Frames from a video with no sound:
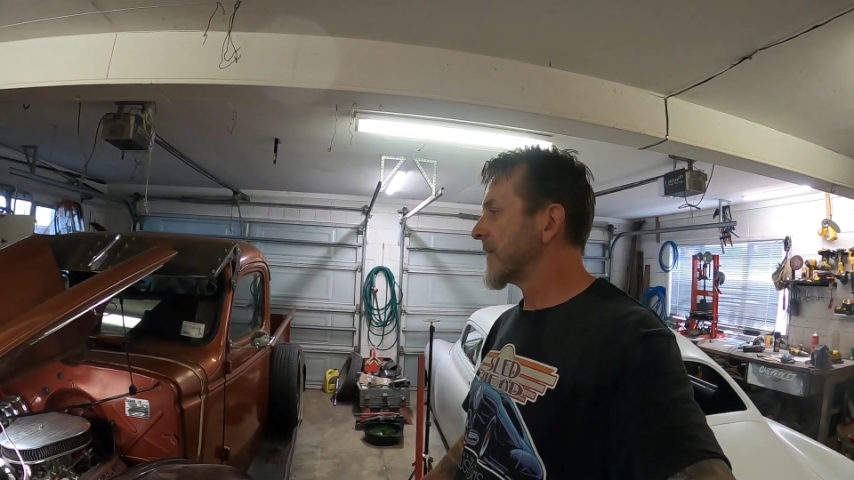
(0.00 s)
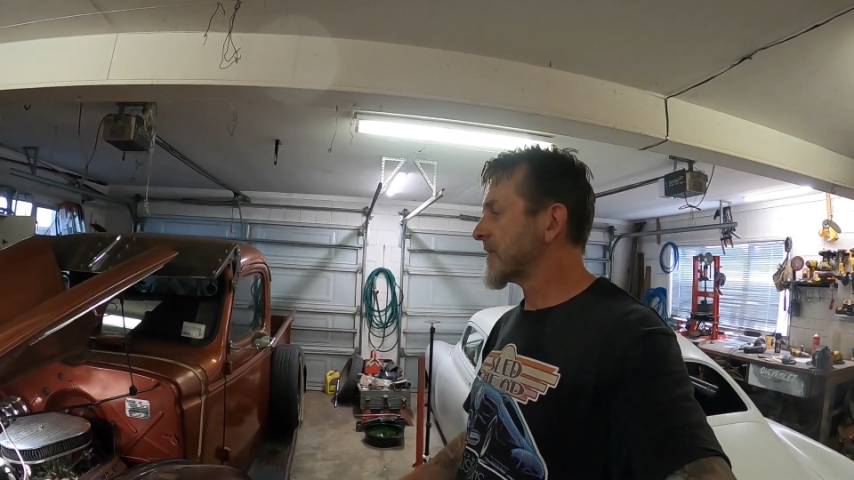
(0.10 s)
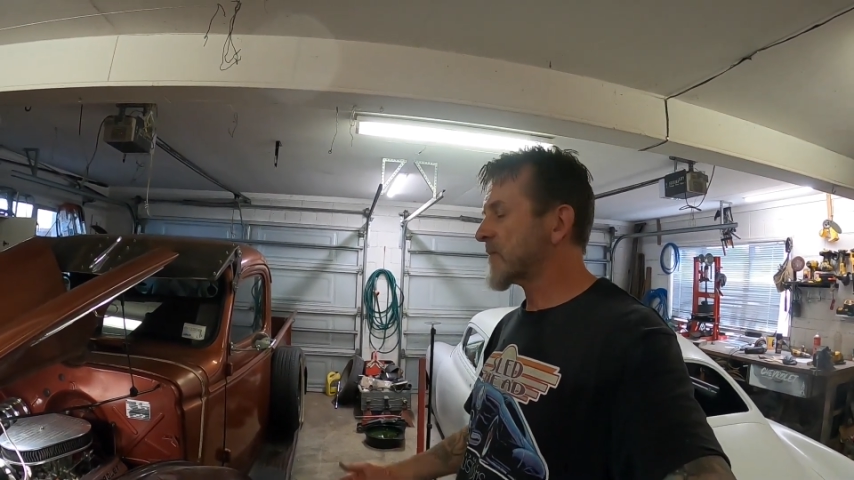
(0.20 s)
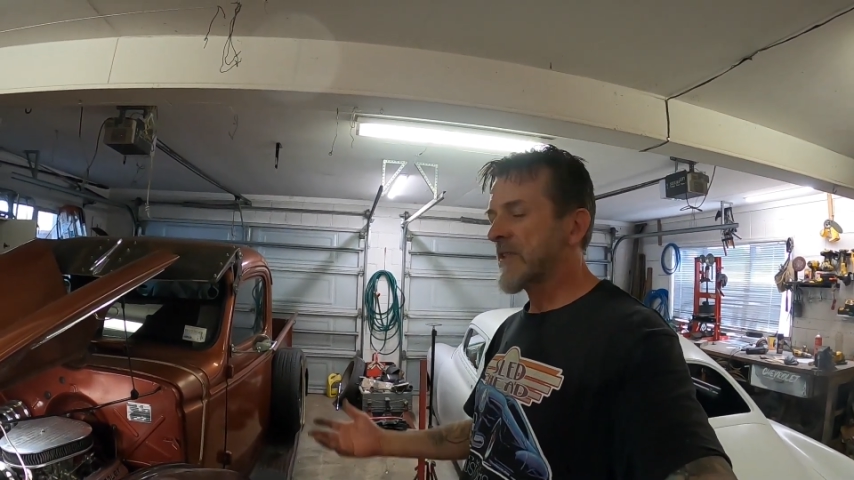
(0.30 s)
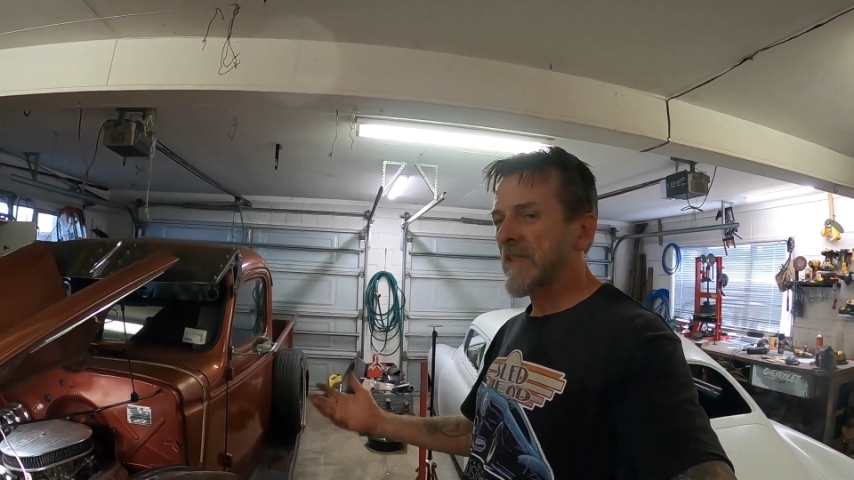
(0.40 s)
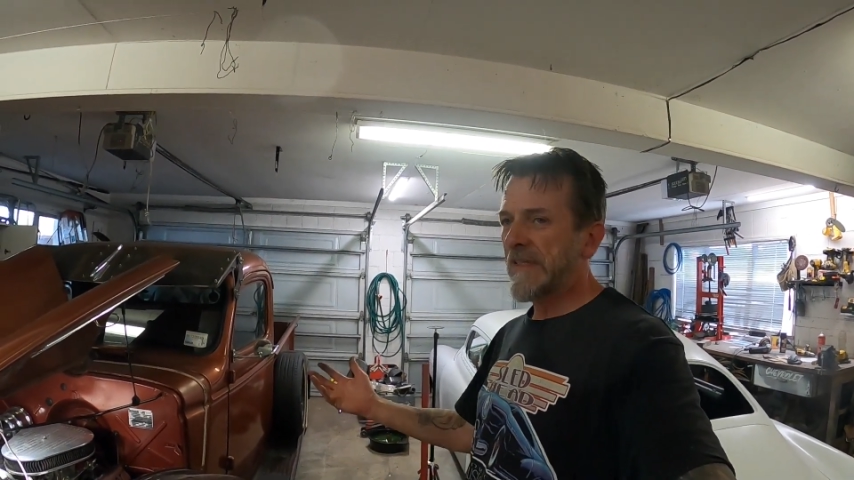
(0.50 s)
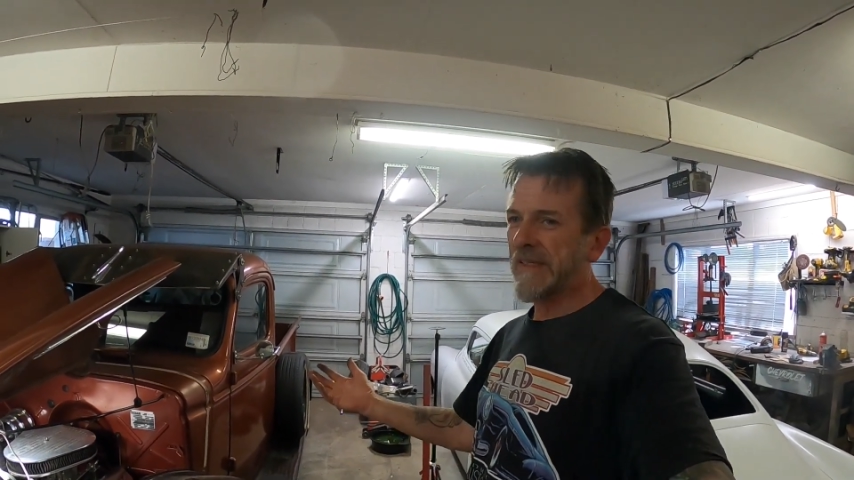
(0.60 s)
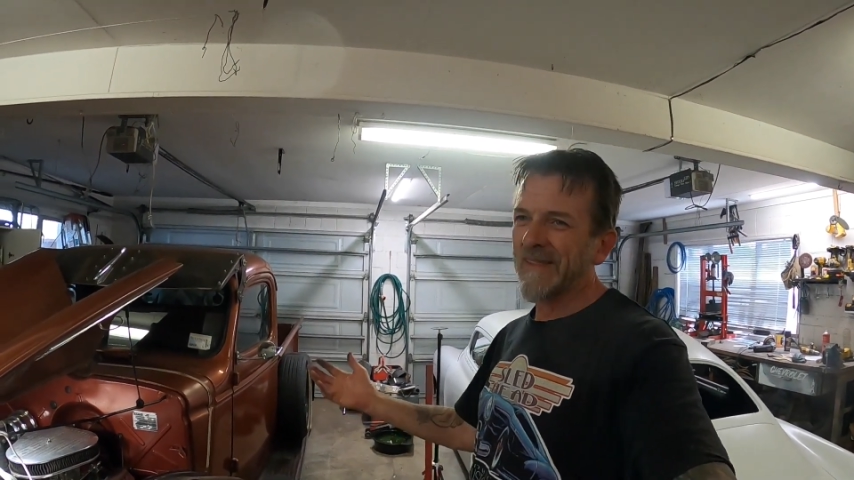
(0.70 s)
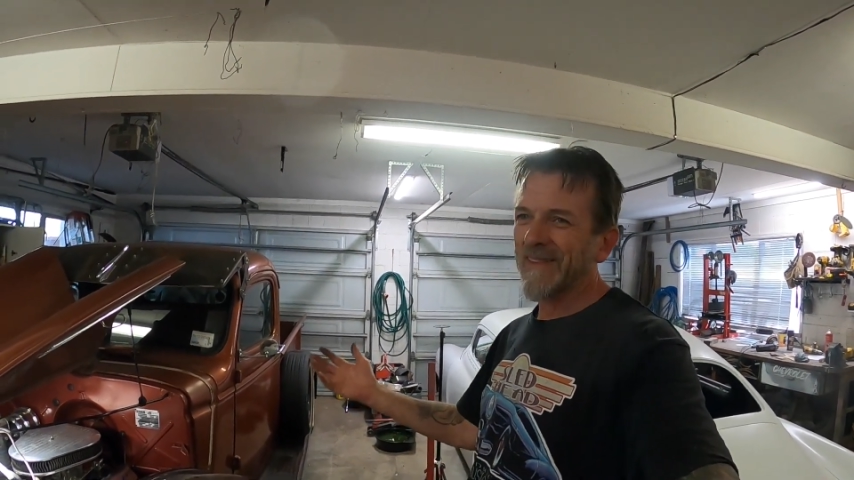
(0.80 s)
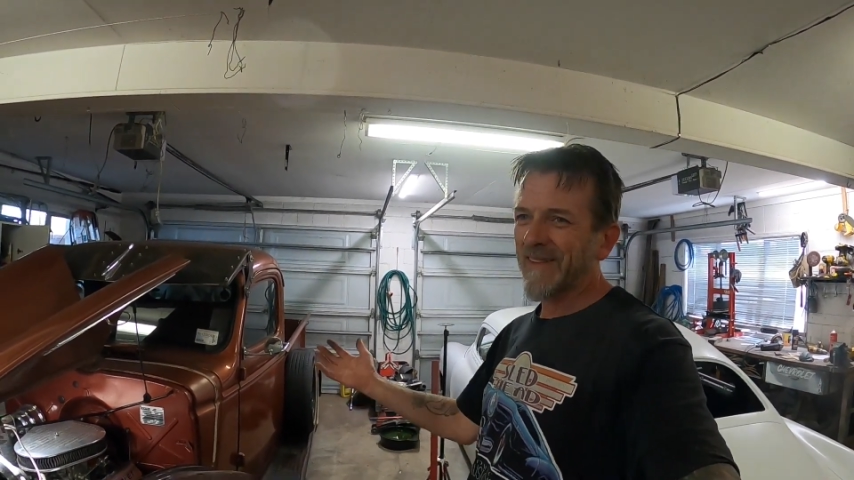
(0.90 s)
especially
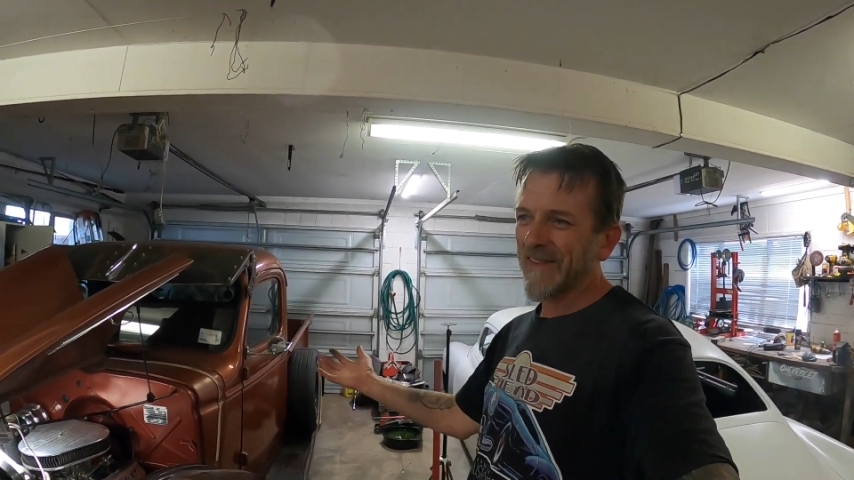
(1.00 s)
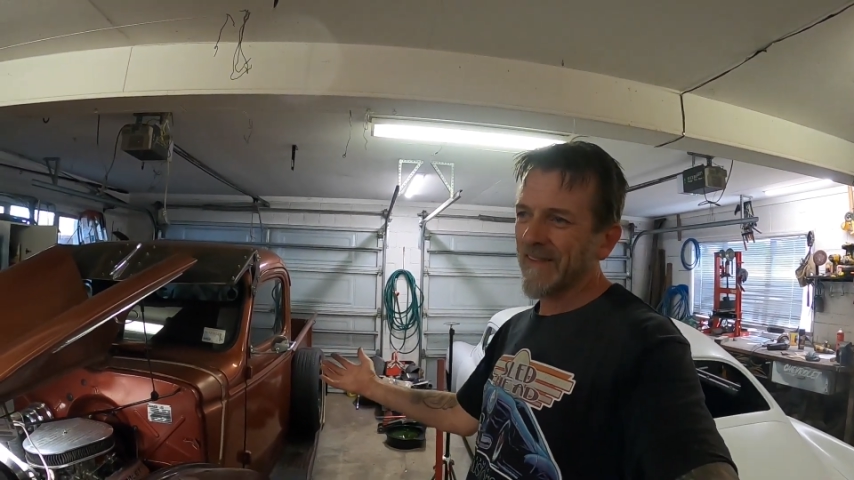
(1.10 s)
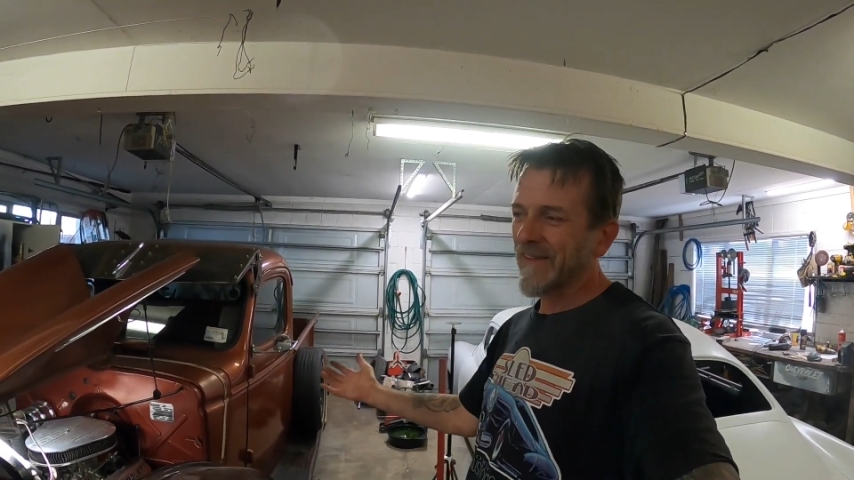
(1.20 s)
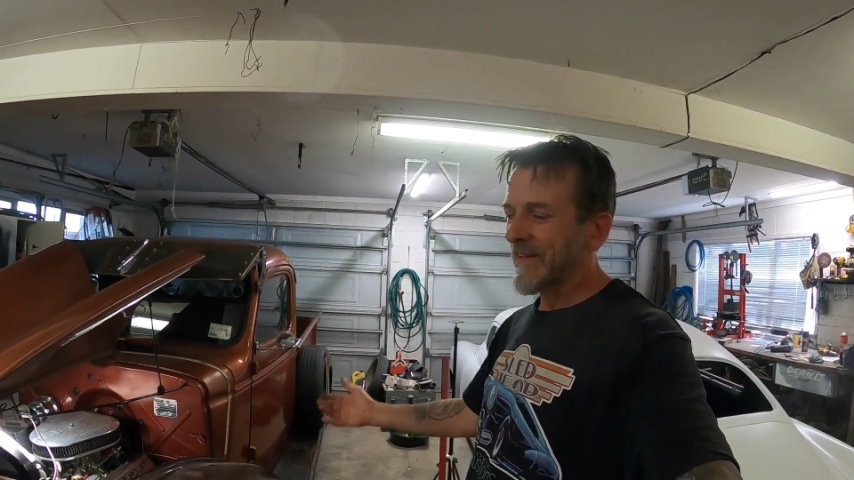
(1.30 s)
since it doesn't